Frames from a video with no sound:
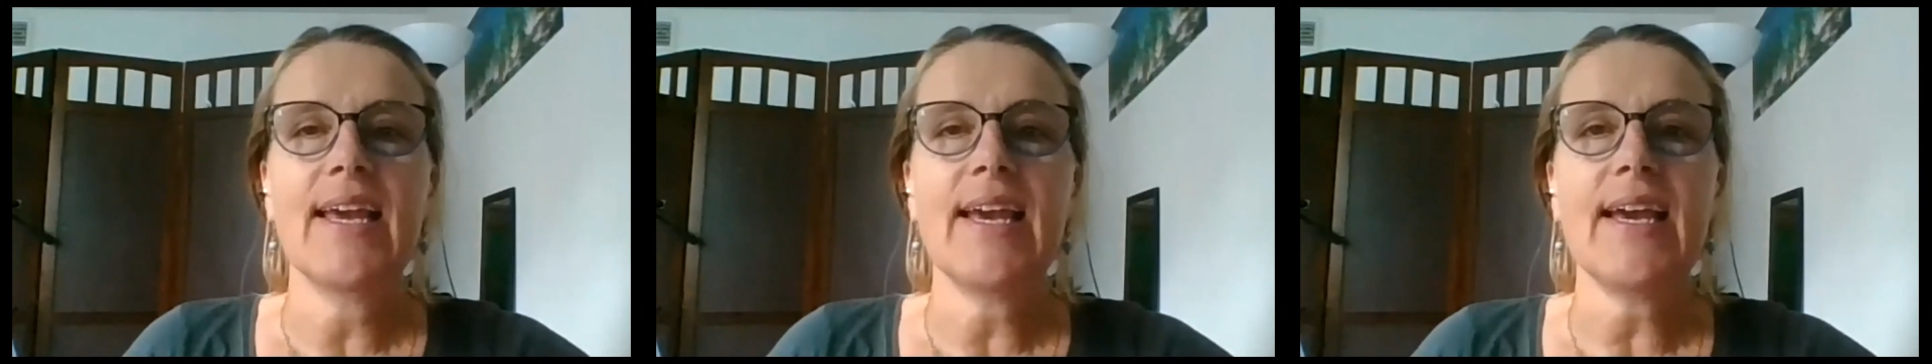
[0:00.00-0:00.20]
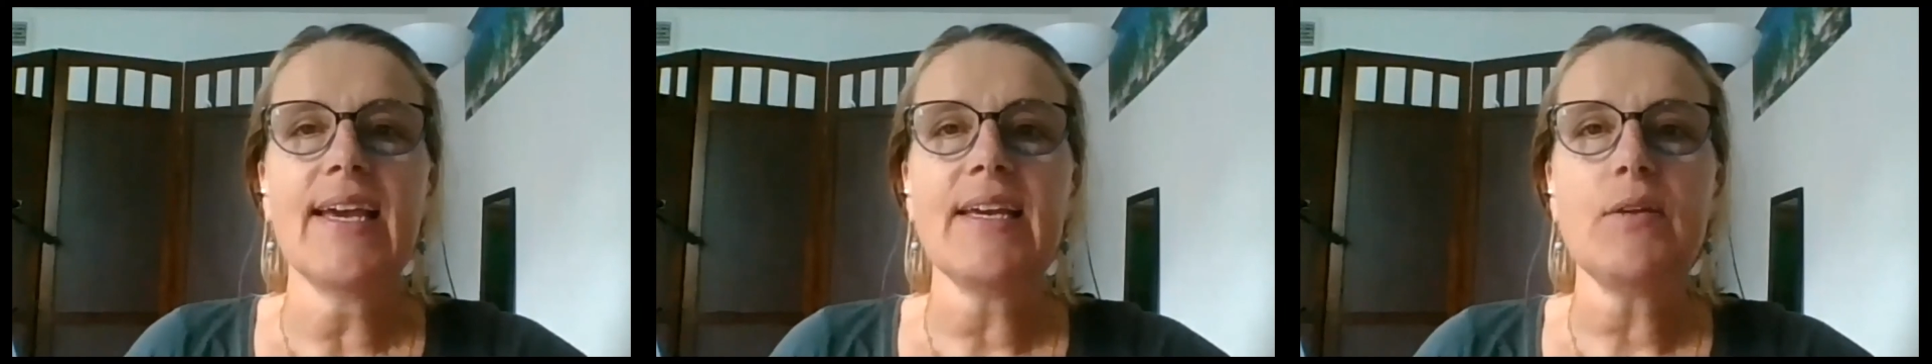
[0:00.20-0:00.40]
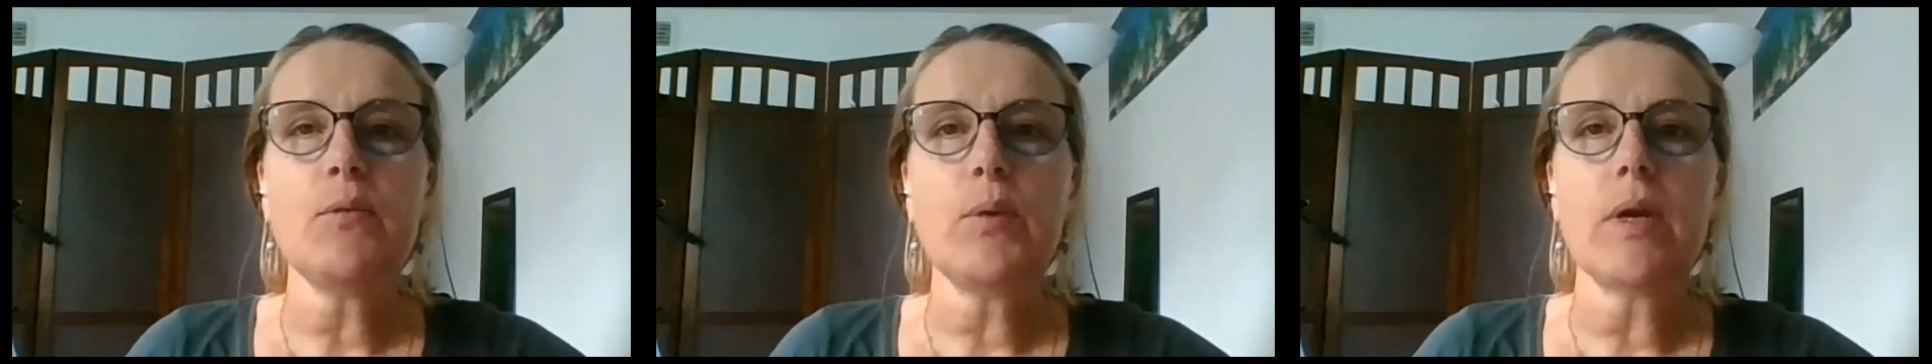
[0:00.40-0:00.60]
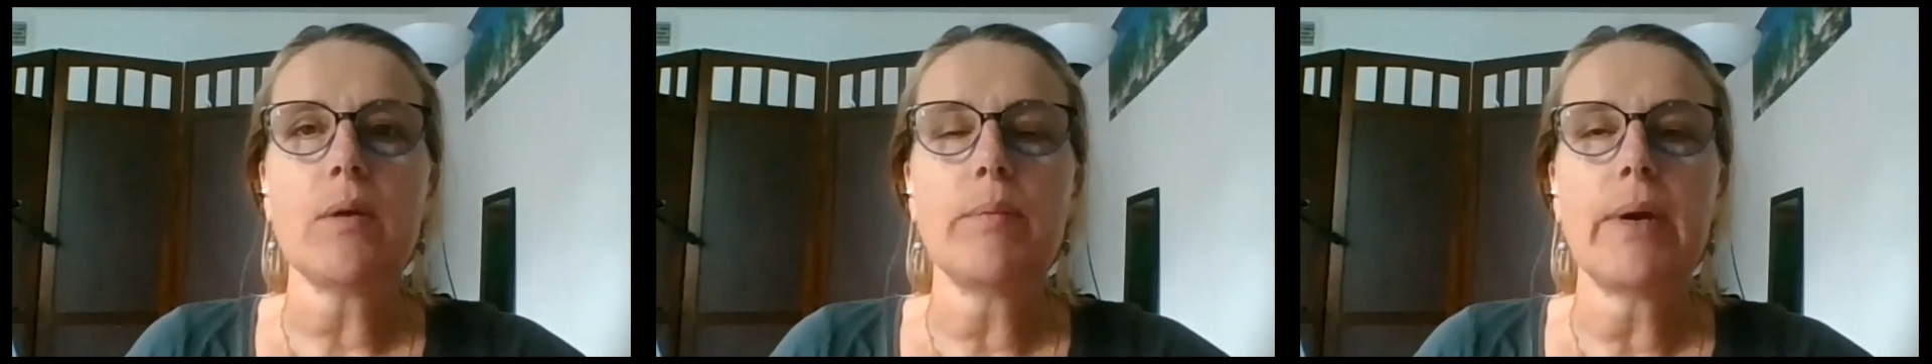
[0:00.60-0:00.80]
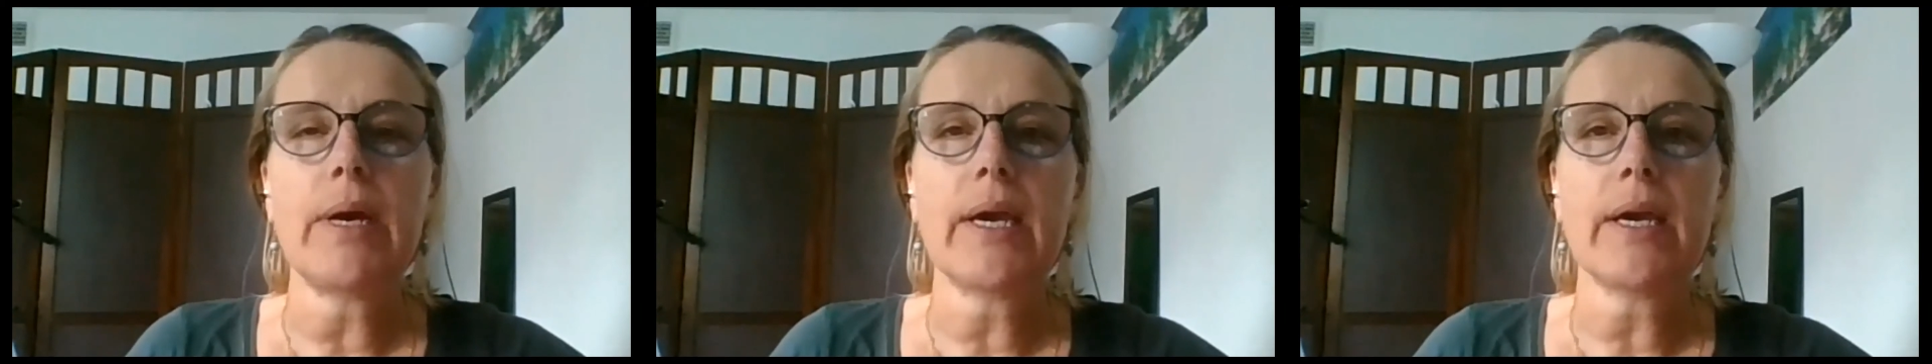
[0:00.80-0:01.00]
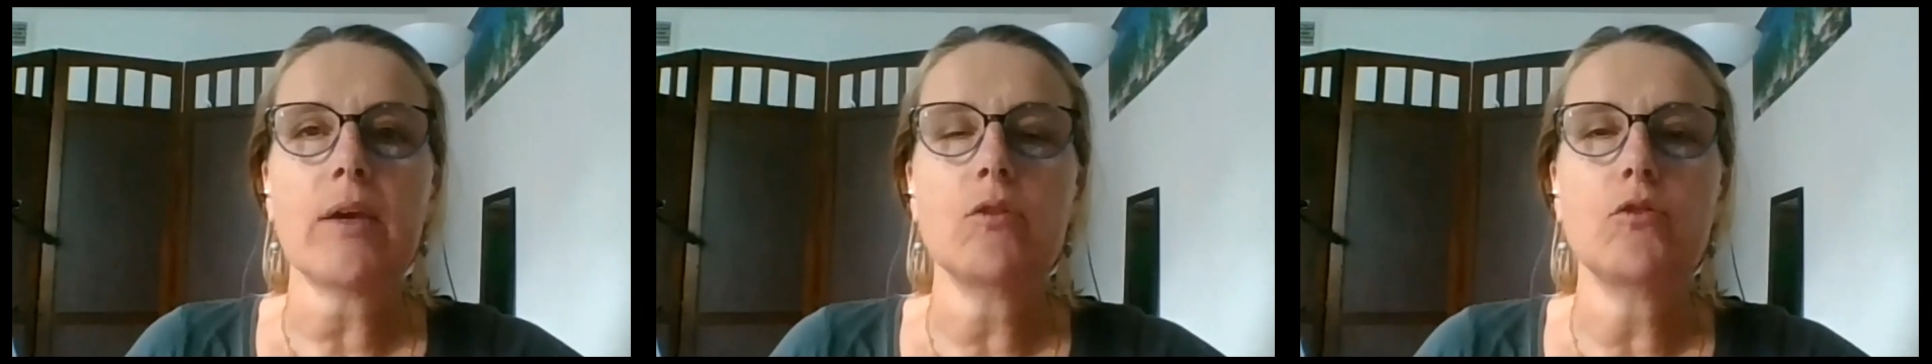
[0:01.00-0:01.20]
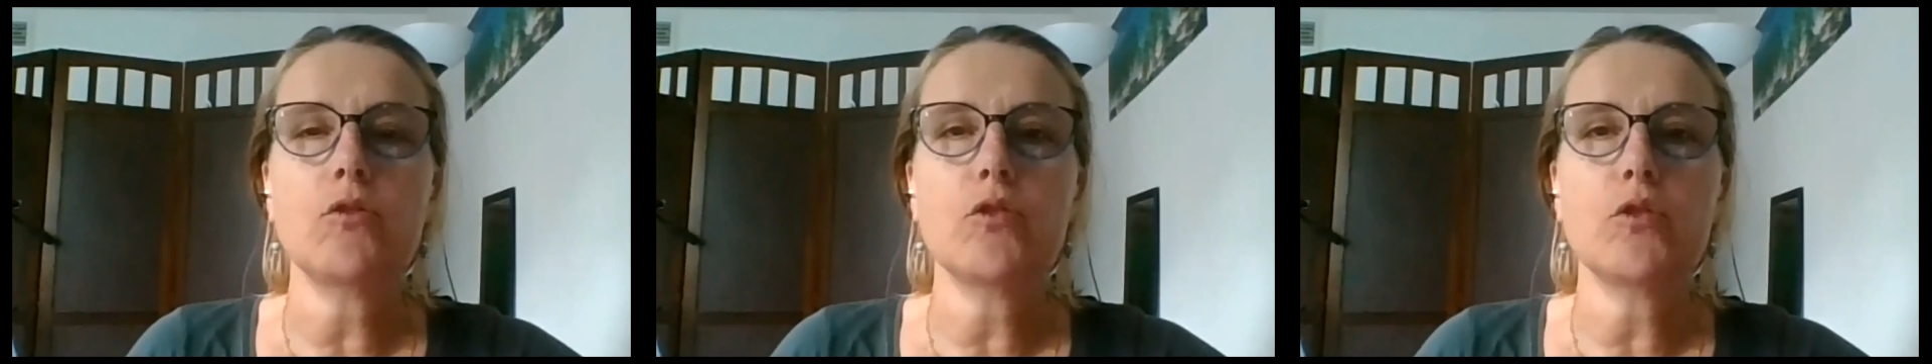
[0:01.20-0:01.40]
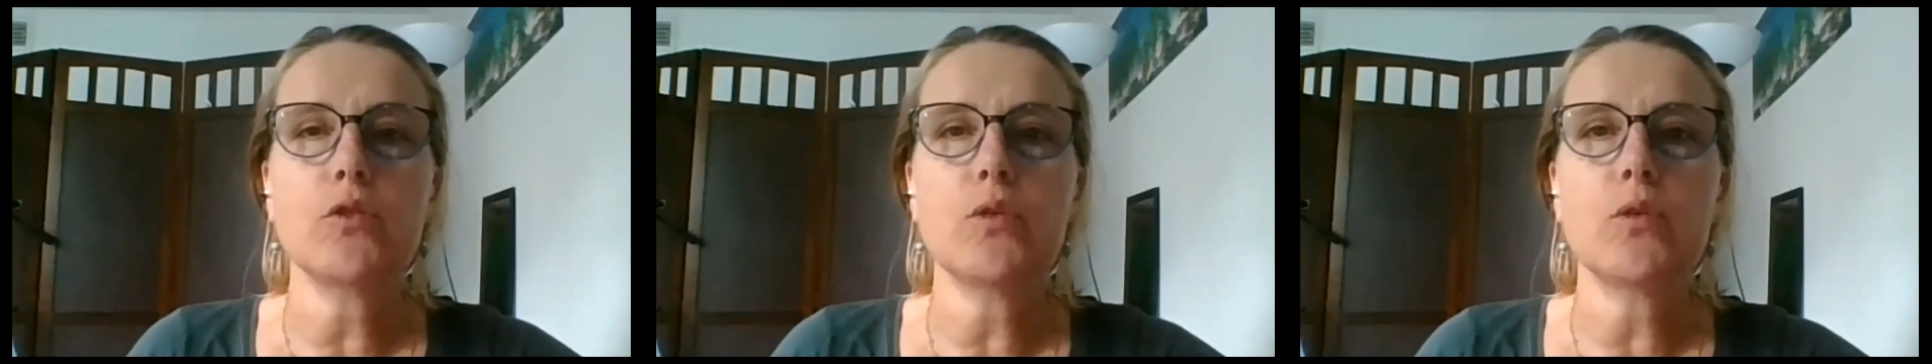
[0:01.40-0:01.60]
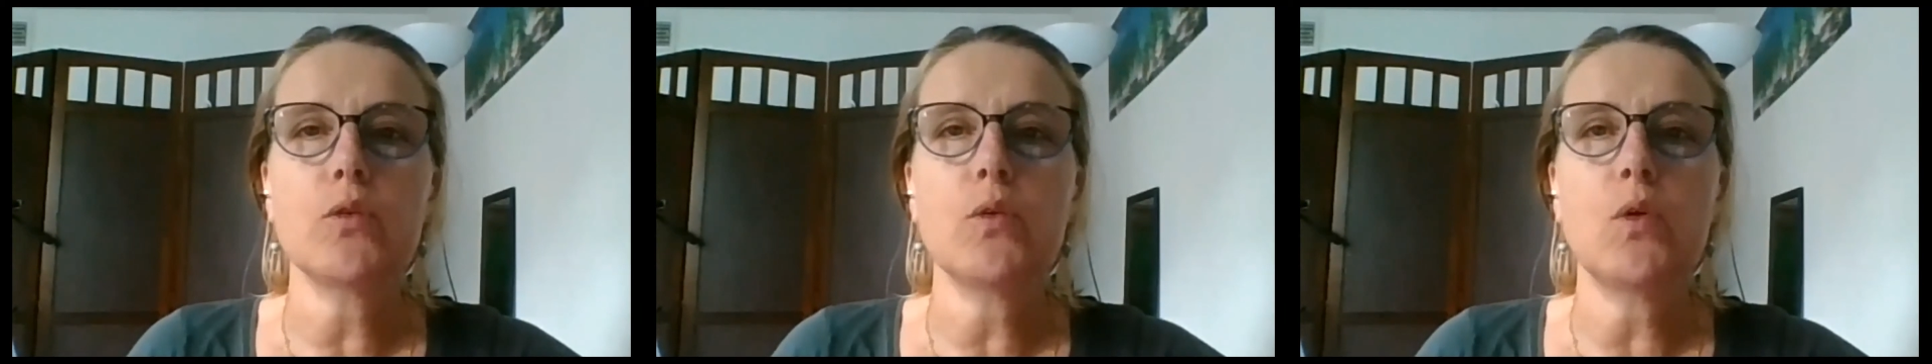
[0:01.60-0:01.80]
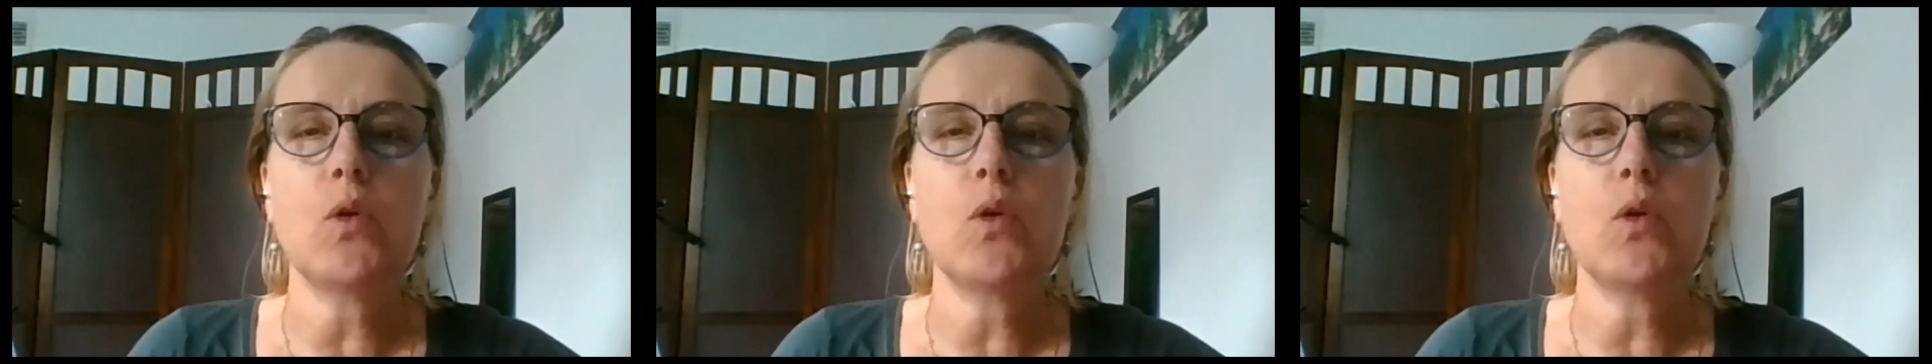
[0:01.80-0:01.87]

And we are back to